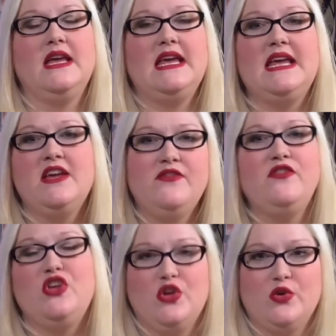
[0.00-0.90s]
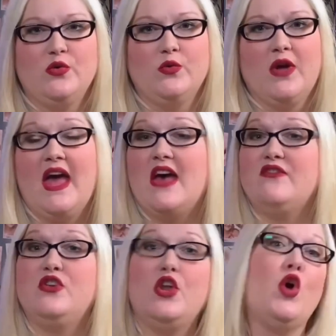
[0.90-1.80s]
If you
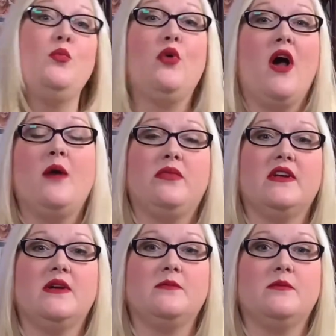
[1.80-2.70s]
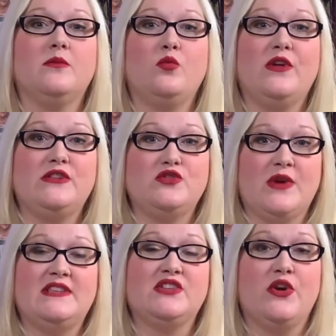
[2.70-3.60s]
have no problem with
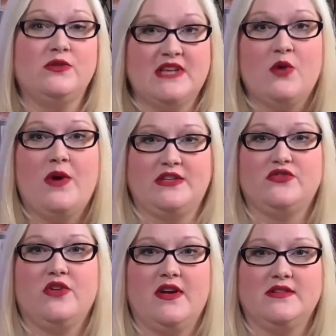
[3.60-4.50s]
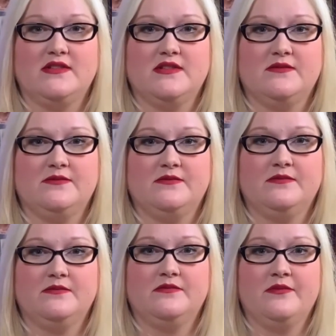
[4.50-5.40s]
dress codes at restaurants,
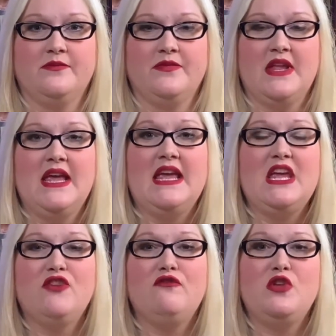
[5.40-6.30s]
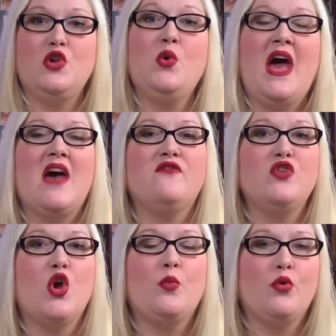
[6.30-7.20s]
if you have
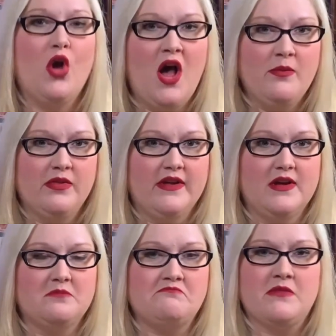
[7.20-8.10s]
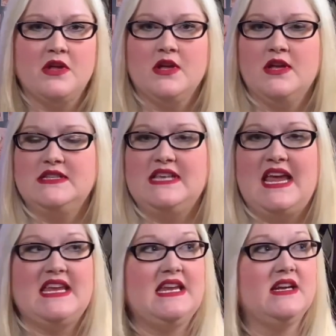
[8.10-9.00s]
no problem
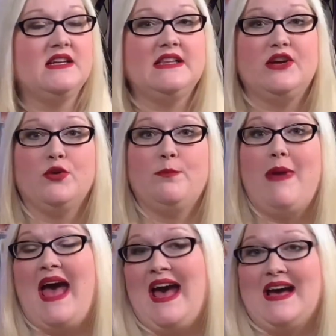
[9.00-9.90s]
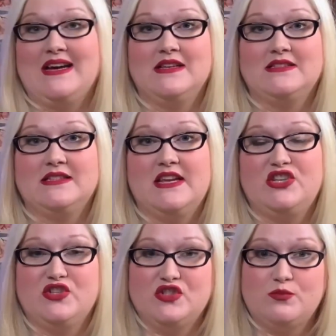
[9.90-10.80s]
taking clear bags
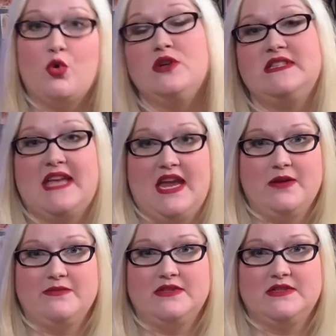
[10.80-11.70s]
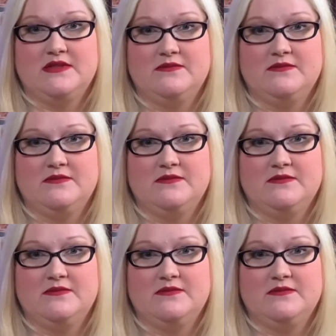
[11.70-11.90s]
into sports games,